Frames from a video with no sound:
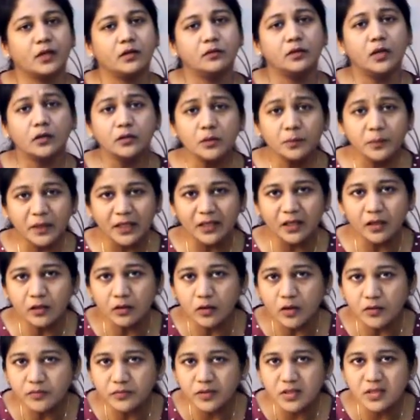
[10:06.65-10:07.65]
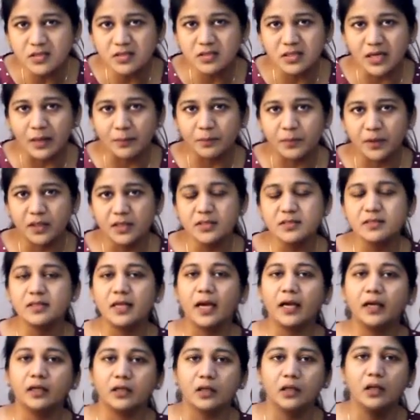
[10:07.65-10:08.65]
Now the meaning of this step is
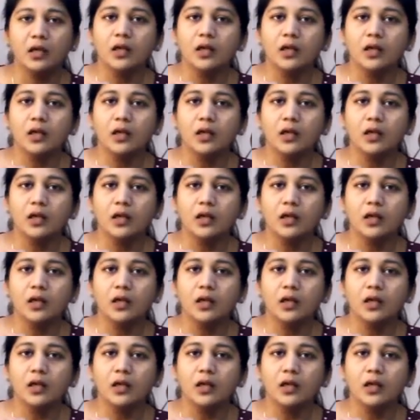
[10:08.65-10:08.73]
that